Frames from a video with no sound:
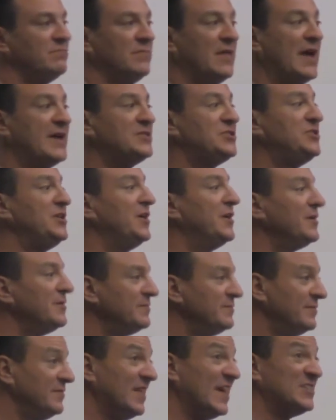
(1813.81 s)
last year,
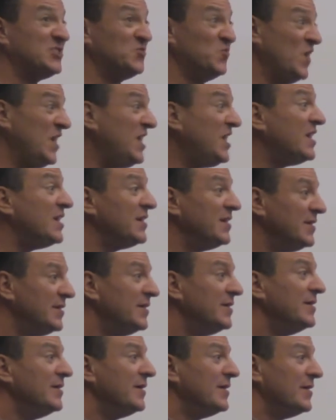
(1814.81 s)
last week,
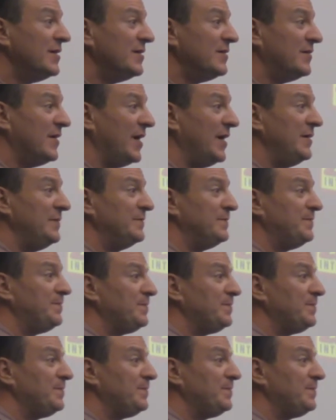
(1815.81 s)
right?